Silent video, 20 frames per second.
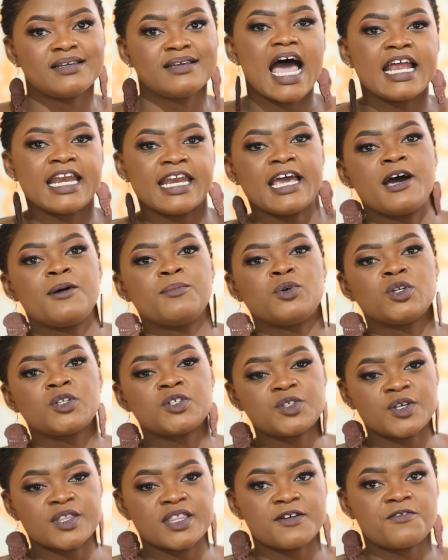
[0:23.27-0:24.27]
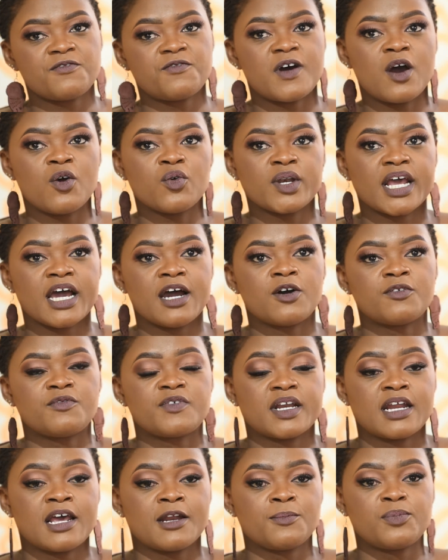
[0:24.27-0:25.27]
And I am also the founder of
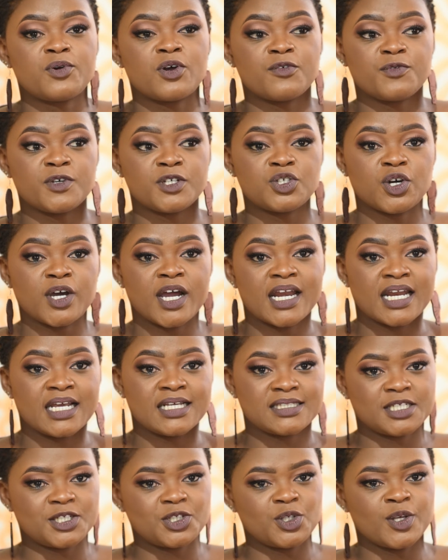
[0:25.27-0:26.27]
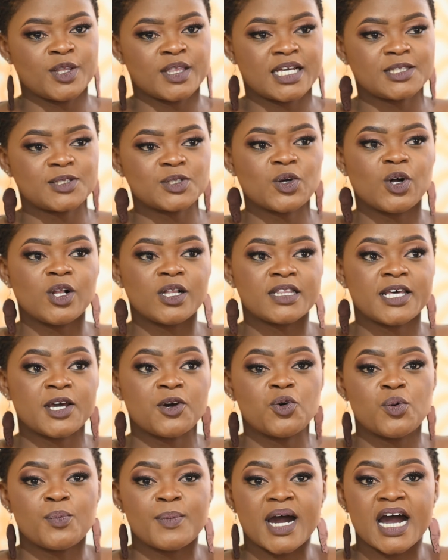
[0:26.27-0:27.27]
a non-profit organization that's called the
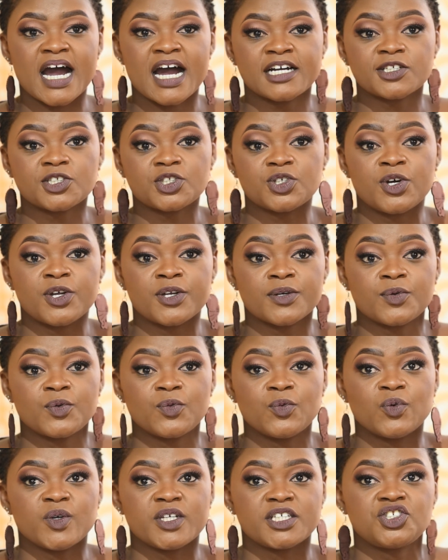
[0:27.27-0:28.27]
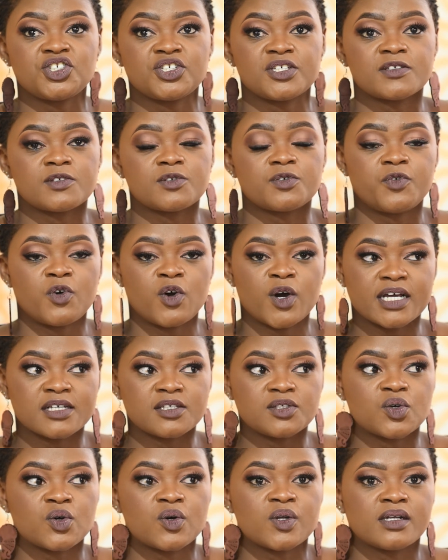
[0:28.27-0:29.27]
Umma Action, which is
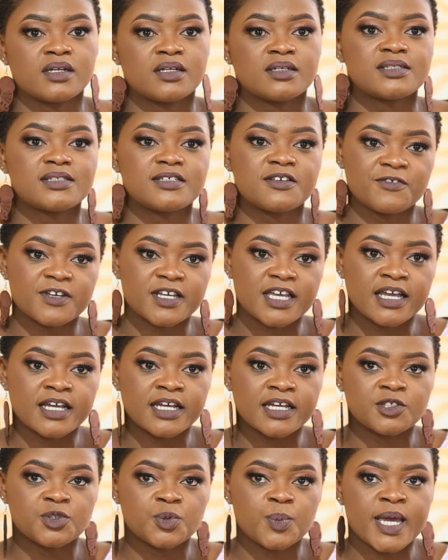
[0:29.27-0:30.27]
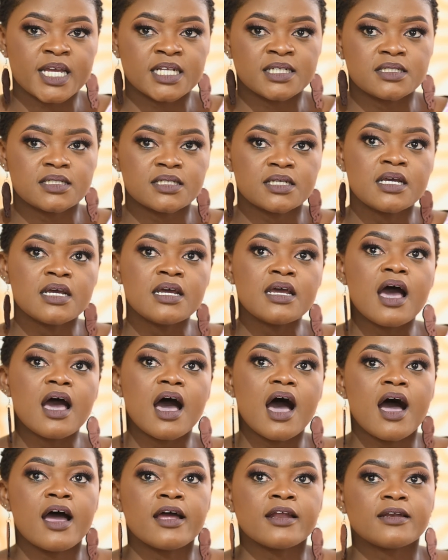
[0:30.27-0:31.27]
focused on civic engagement
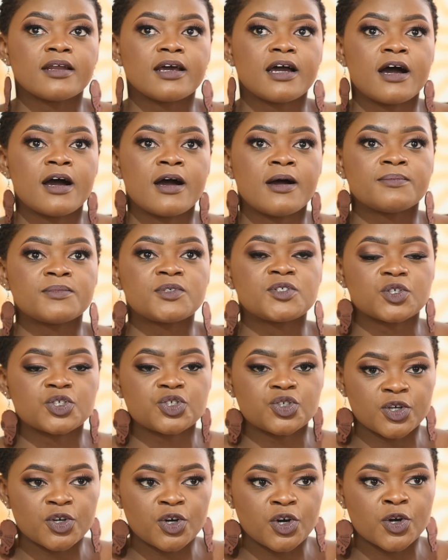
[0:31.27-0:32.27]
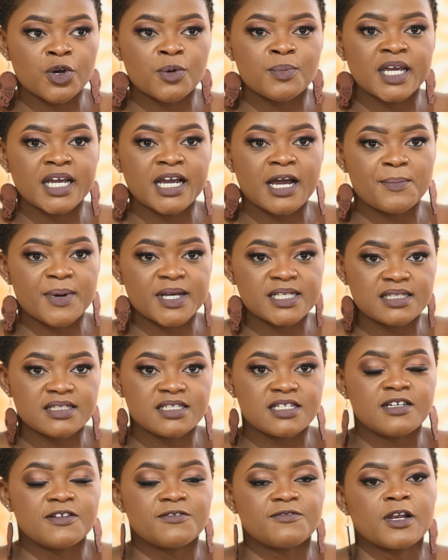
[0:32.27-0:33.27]
and socioeconomic
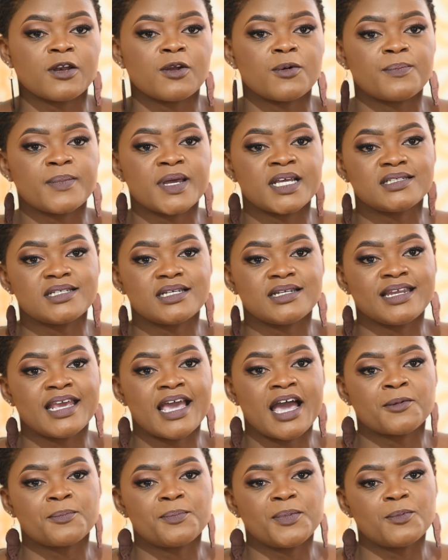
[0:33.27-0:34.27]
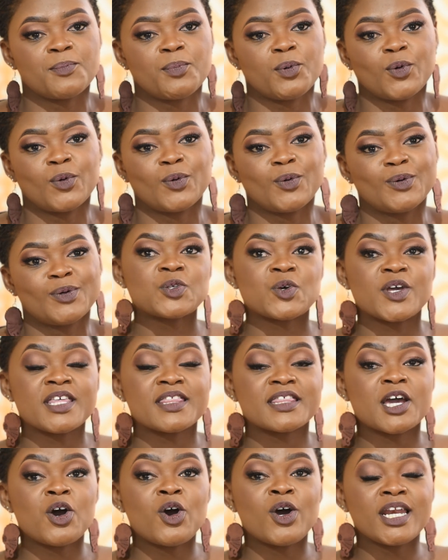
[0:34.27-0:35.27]
capacity development in young people. So in
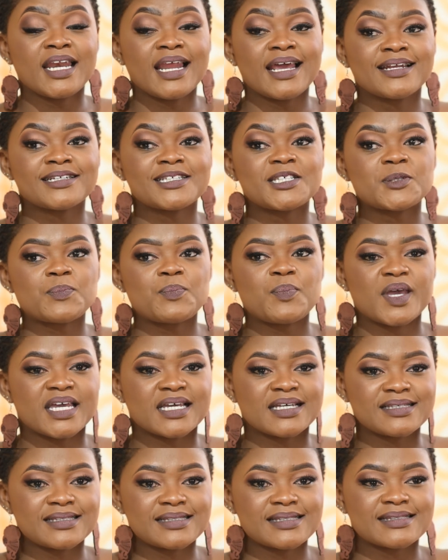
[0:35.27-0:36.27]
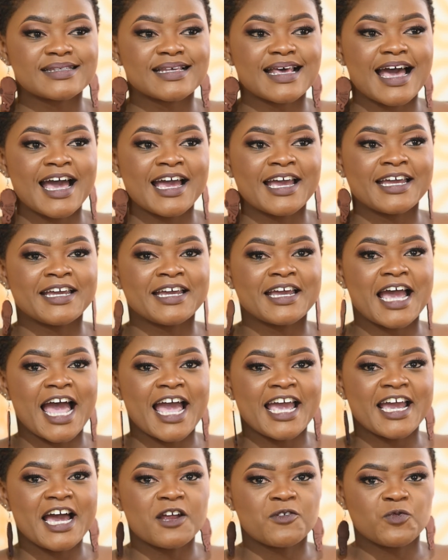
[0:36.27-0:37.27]
the online space,
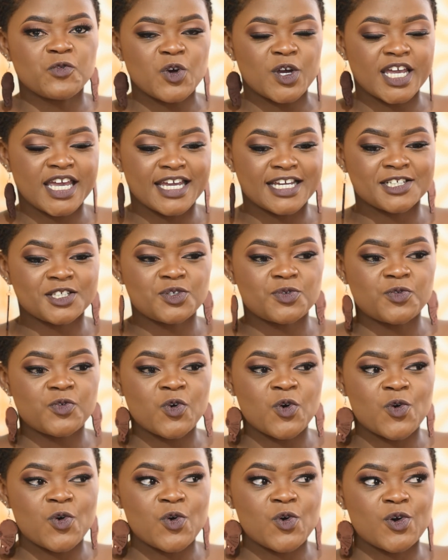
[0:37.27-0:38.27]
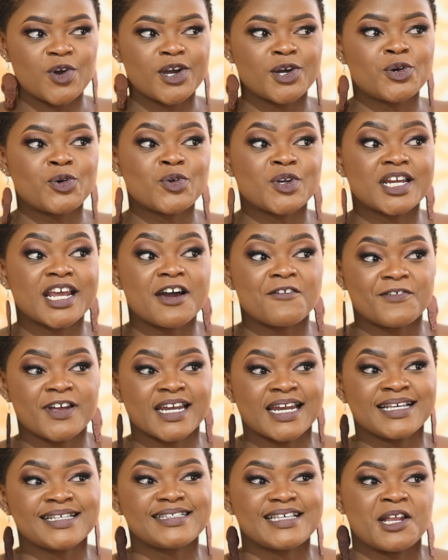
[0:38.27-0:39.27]
I advocate for good
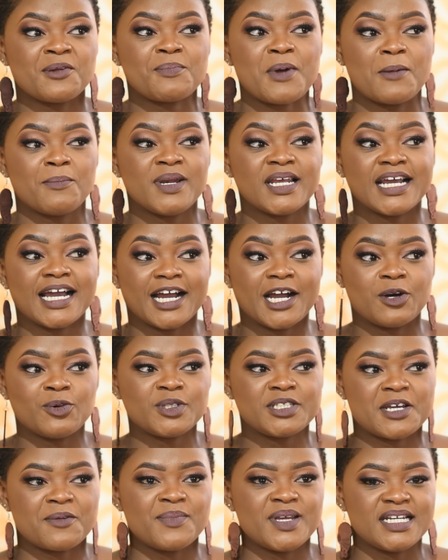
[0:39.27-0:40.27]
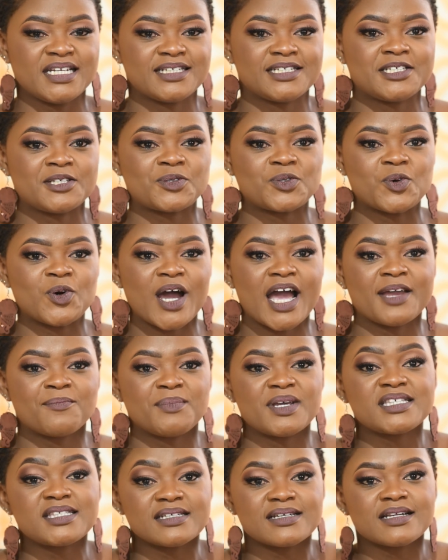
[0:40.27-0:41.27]
governance and public accountability. So I
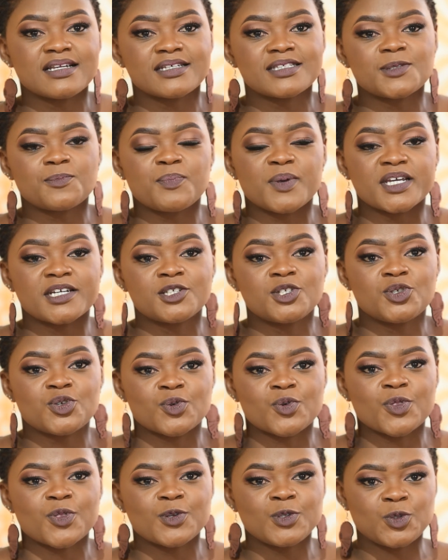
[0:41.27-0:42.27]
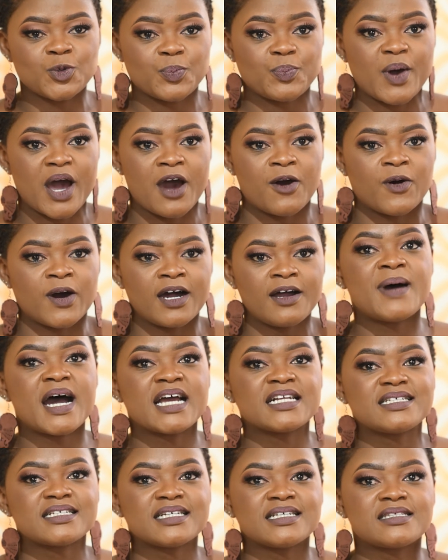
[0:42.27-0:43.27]
basically speak truth to power,
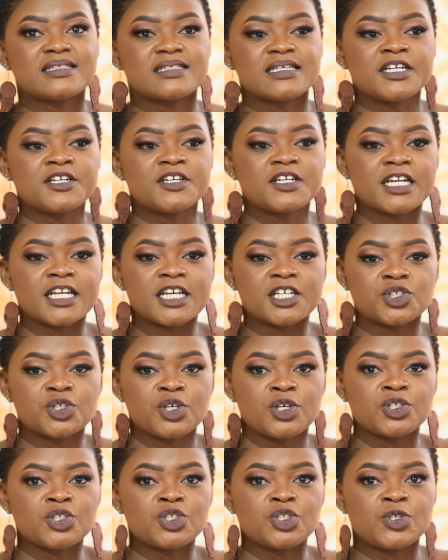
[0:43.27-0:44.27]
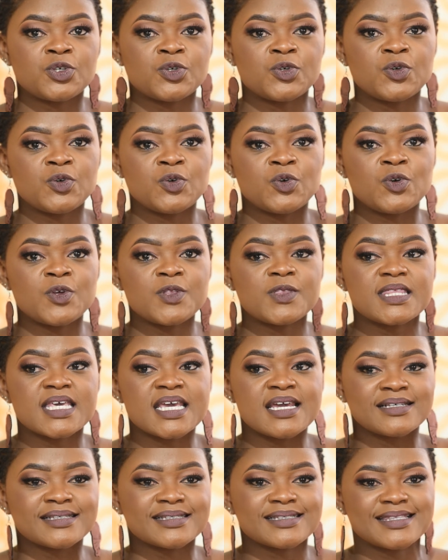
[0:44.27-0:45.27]
but it's in relation to
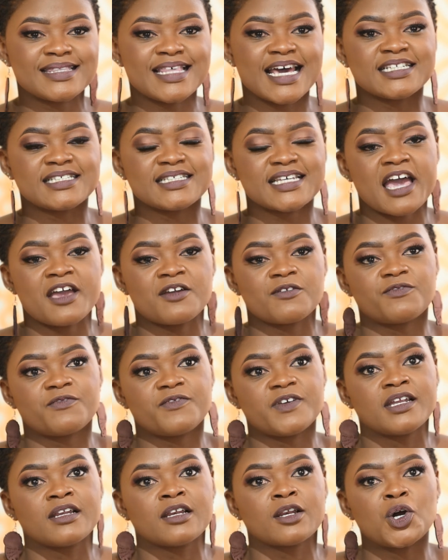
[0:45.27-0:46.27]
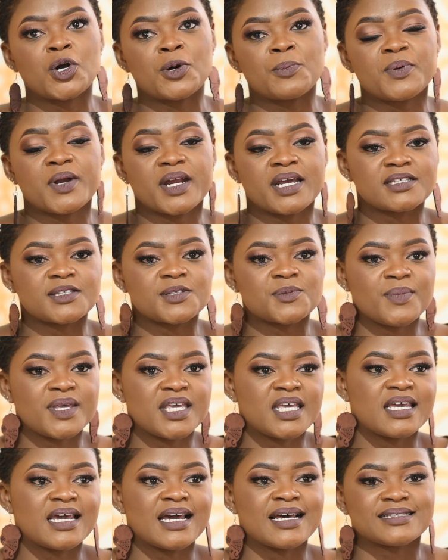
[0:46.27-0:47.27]
things that I feel oppress
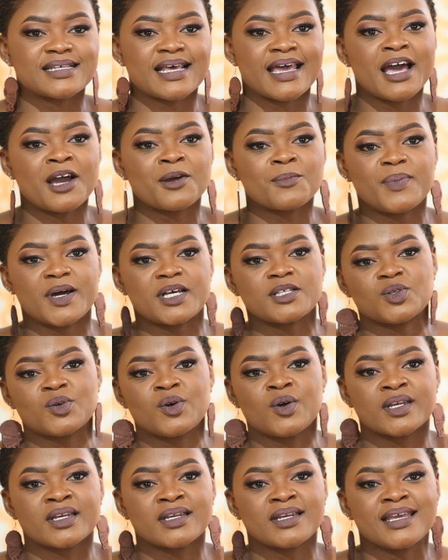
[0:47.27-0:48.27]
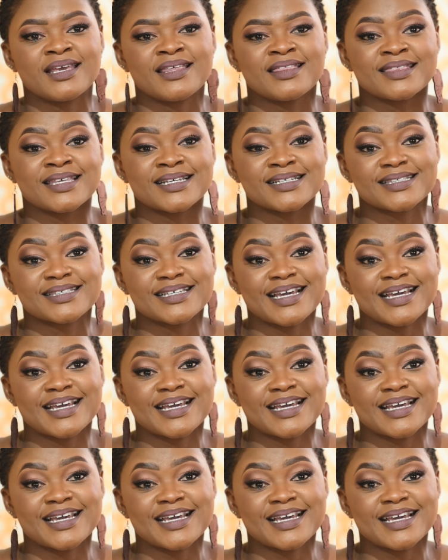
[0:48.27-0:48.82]
me as a young person in this